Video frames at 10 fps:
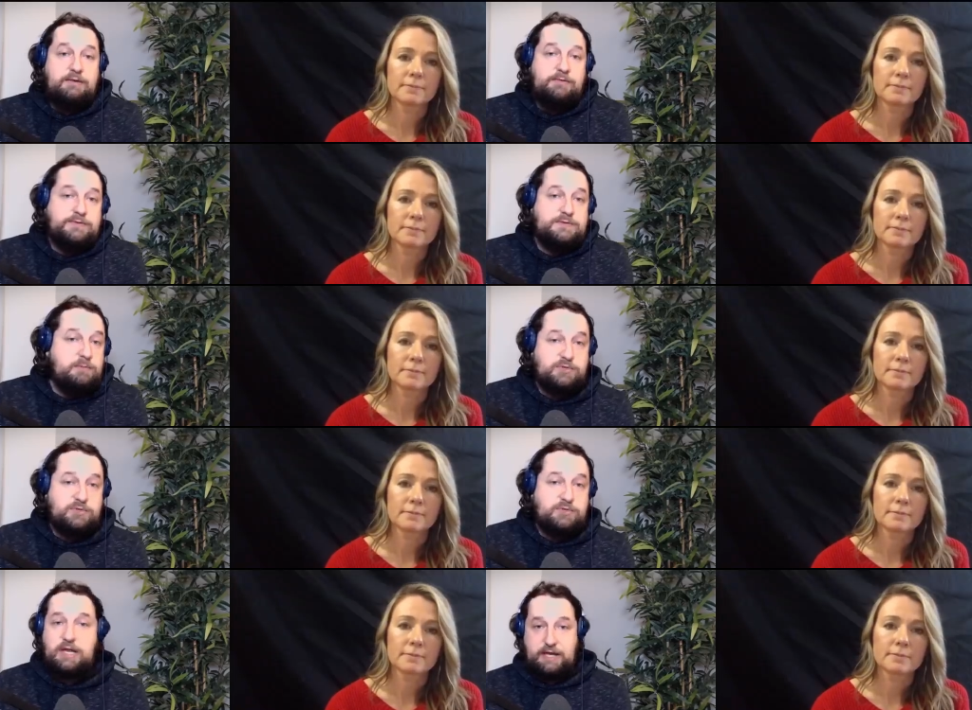Speaker 1: they have so
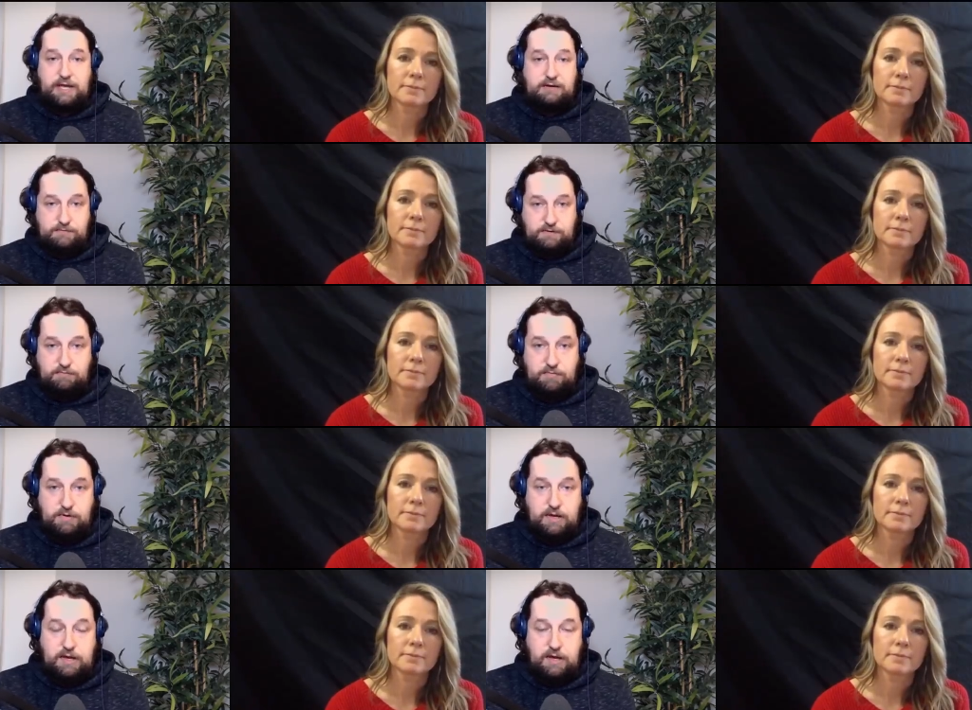much life ahead of them
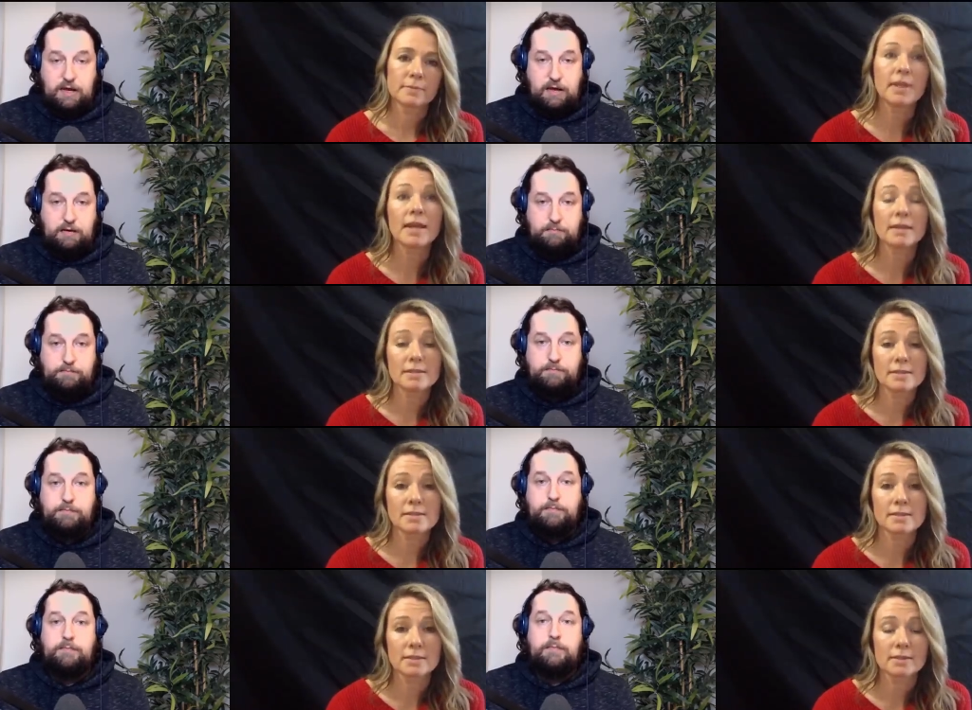yes.
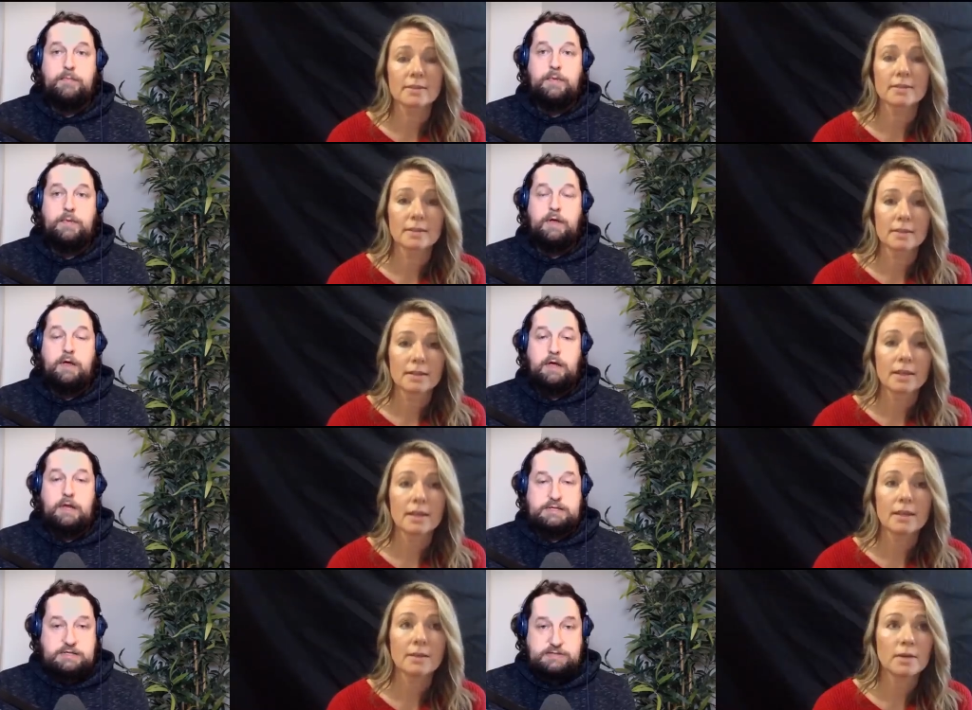Um,
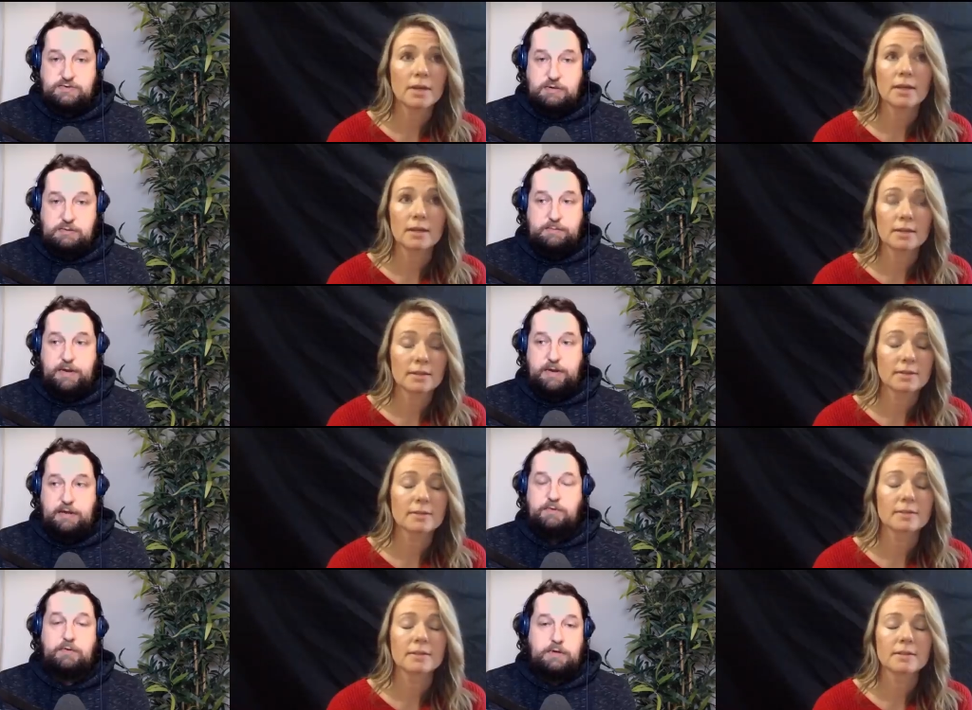he, it's extremely
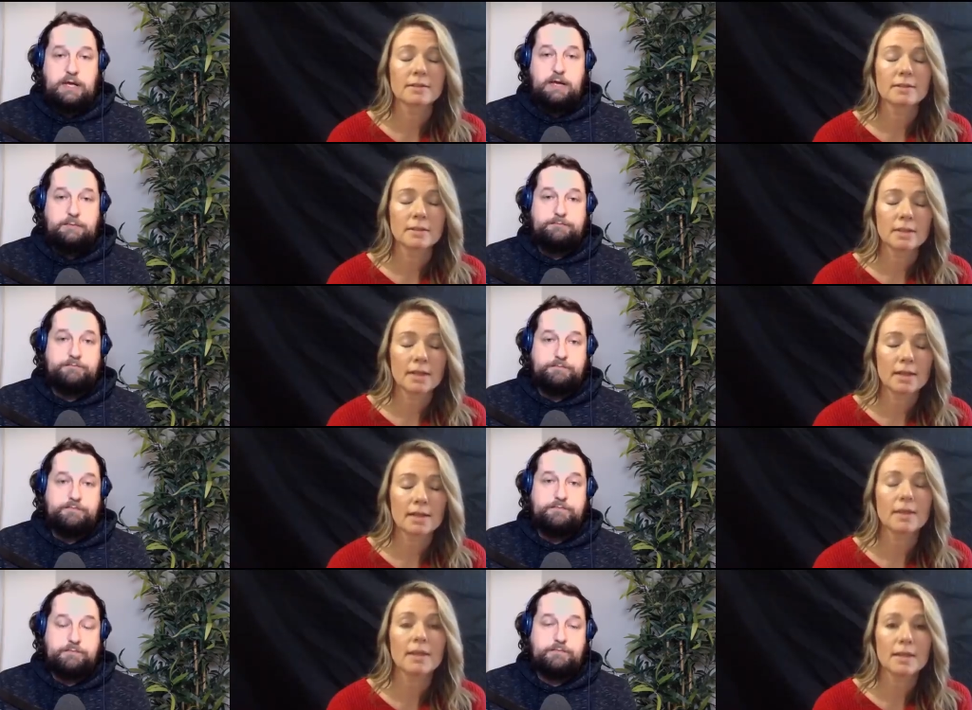painful yeah
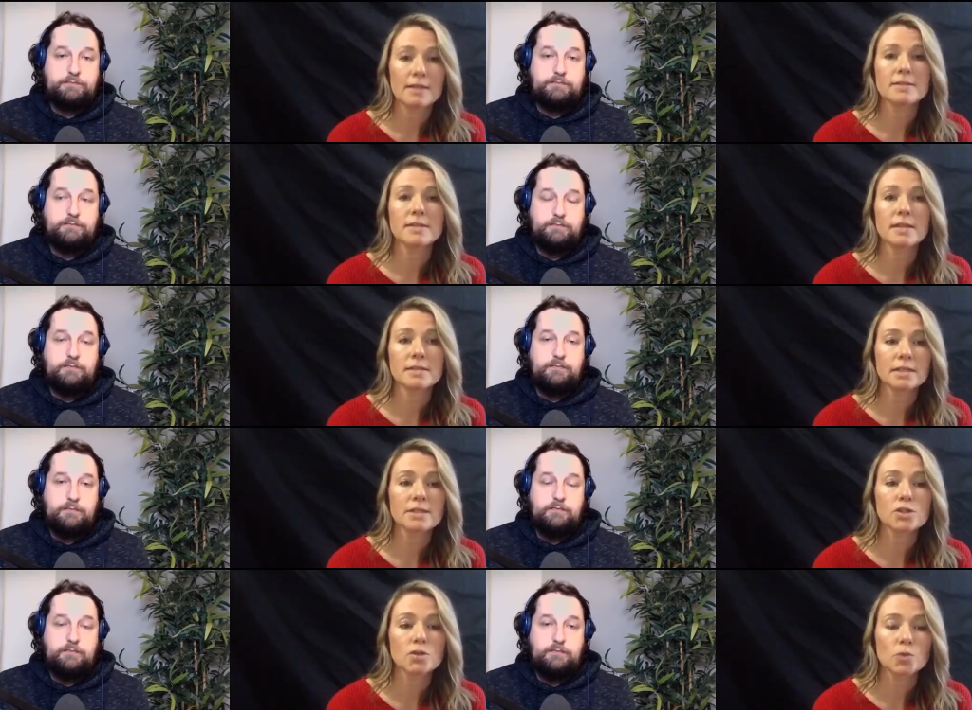
Speaker 2: it is it's
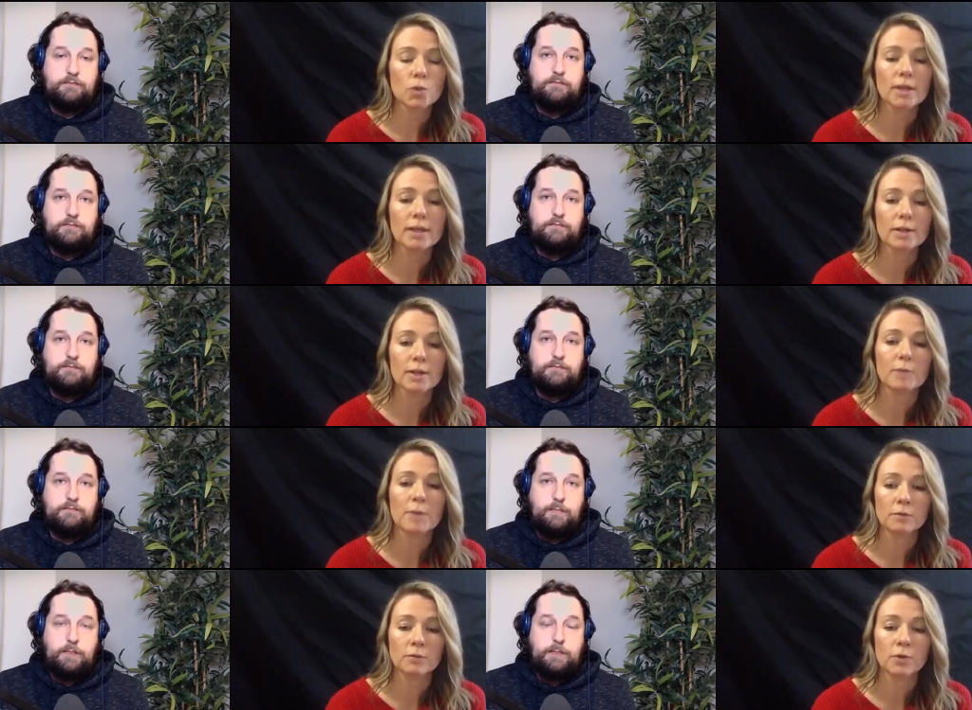extraordinarily
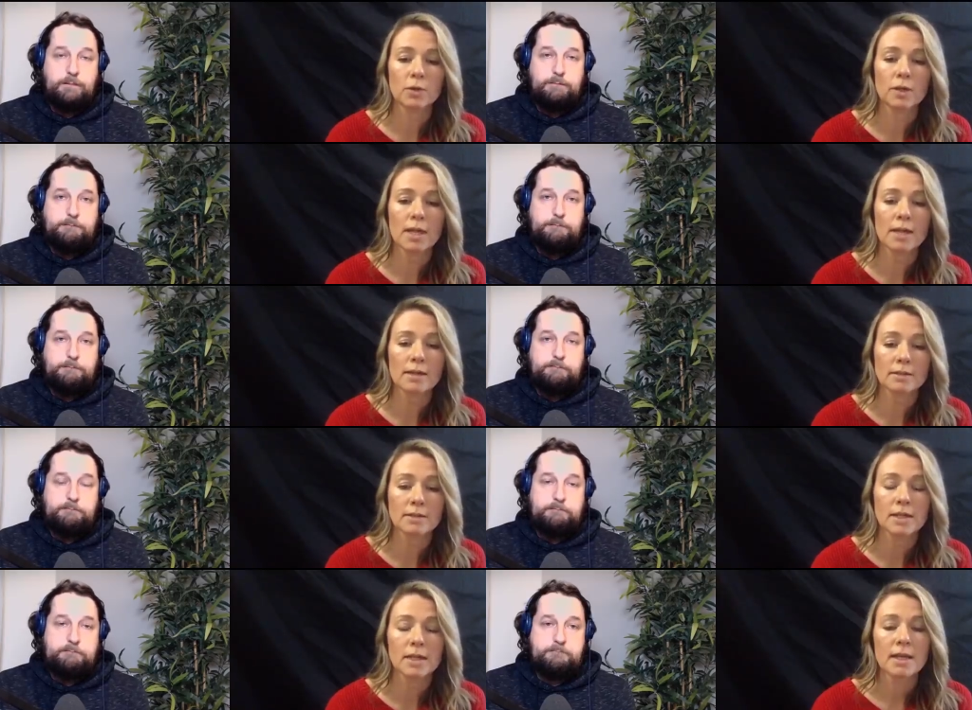painful and
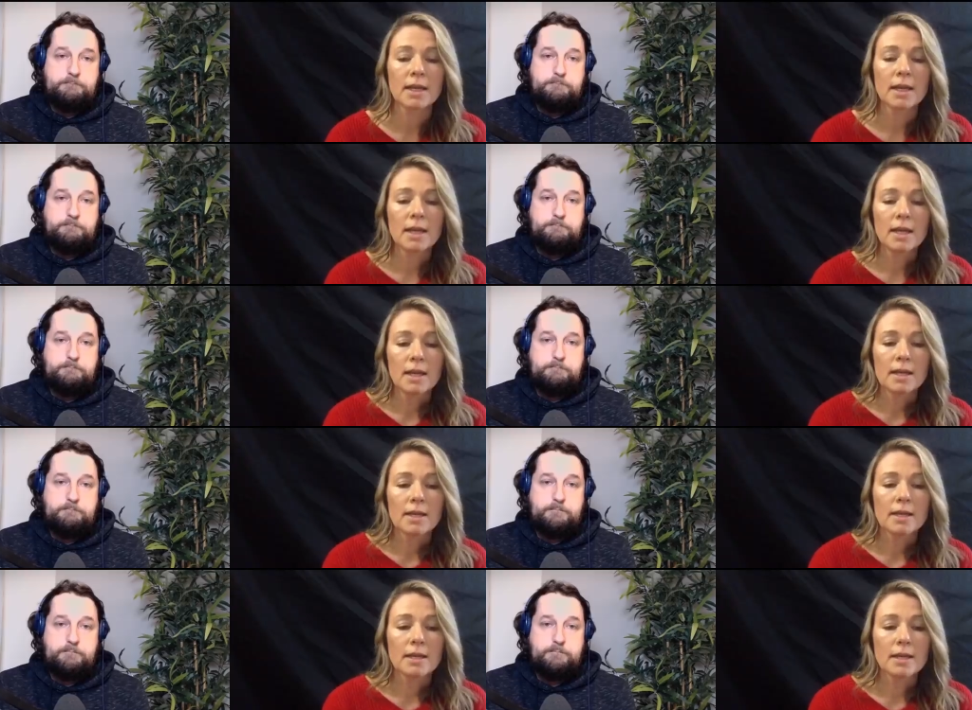
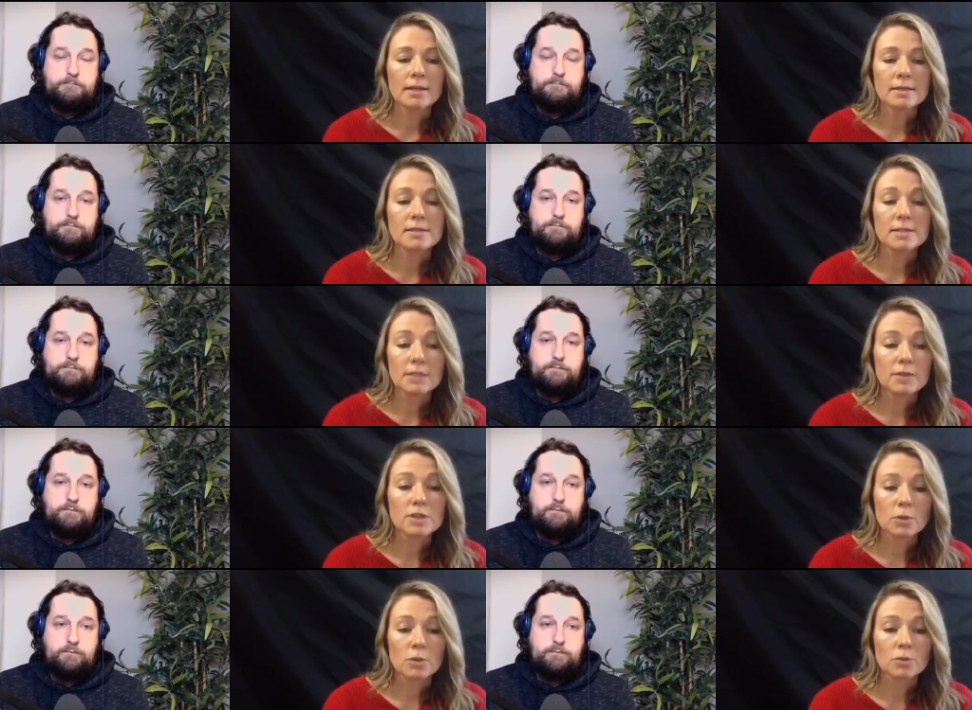in stephen's
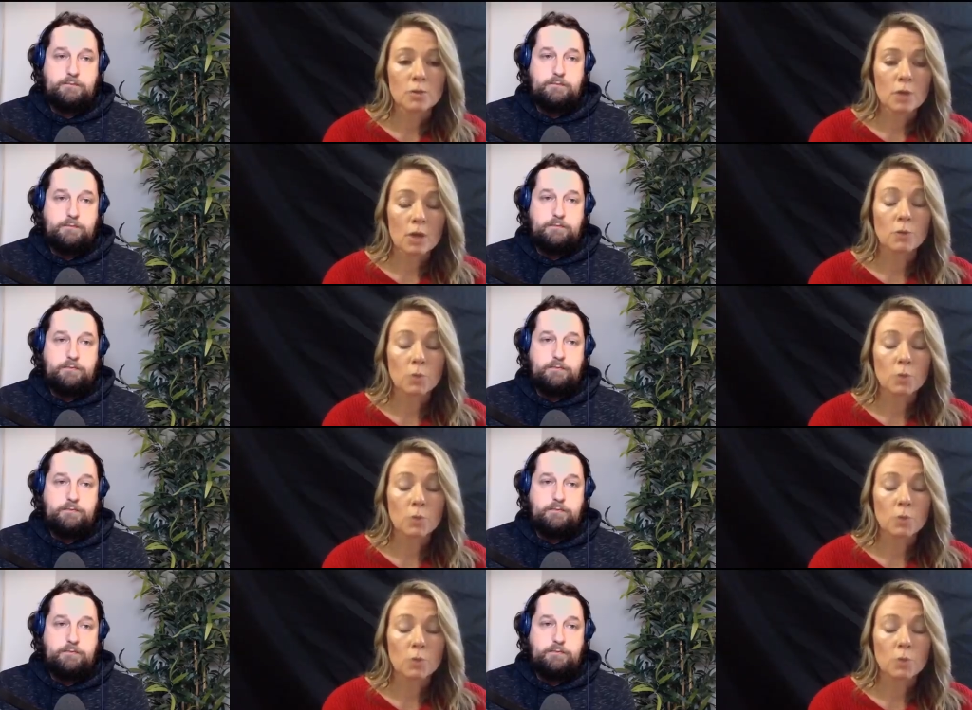own own